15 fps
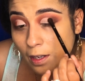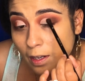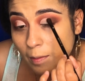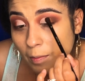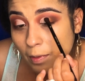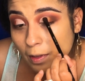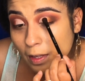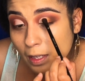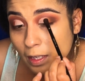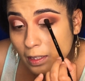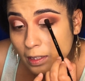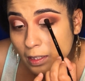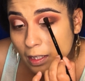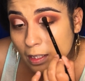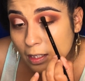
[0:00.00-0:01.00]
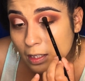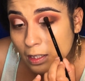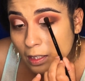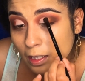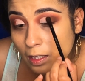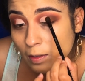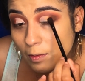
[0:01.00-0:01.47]
and place that
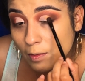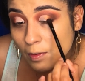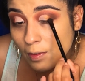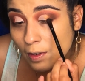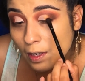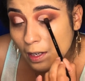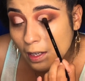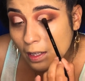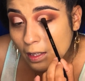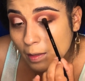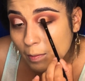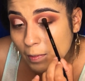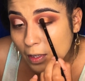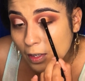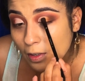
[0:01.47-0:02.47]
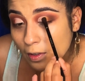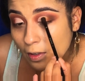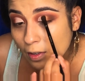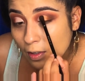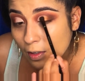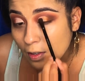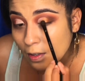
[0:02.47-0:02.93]
shade right in the middle.